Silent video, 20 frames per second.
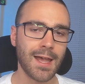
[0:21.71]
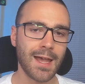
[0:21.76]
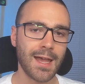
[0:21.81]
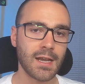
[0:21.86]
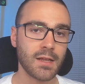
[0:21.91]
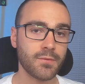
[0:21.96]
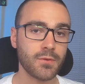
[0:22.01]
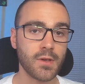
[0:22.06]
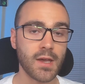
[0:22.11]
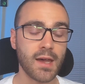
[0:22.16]

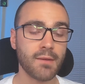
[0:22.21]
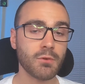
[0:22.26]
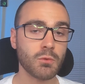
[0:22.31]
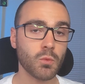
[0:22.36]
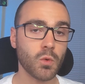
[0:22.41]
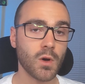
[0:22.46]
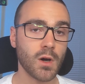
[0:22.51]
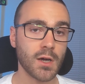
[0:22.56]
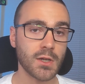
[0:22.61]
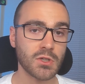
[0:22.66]
and if you
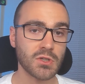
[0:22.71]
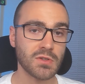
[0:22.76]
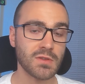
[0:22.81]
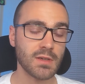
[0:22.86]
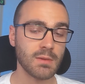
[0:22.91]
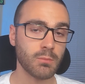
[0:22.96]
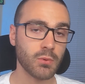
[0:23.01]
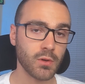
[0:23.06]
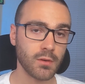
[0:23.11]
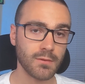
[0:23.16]
haven't watched
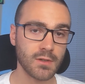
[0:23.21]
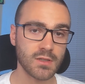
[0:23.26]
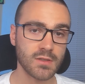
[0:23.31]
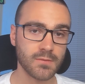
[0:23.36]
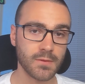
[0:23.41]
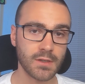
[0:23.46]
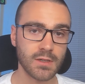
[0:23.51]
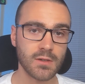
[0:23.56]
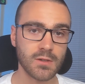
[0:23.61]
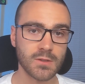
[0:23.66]
the
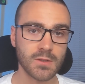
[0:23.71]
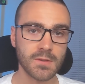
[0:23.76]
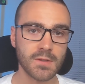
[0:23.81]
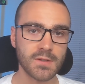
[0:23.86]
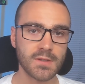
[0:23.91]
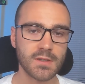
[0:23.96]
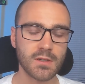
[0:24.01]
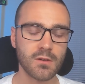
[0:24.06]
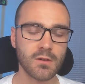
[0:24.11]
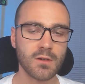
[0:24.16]
previous videos in the
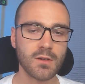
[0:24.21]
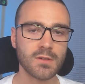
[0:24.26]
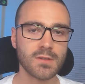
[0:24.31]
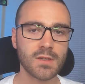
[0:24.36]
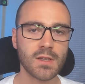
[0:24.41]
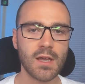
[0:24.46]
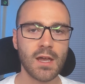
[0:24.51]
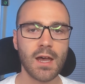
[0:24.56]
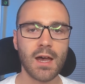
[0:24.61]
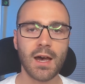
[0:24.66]
series,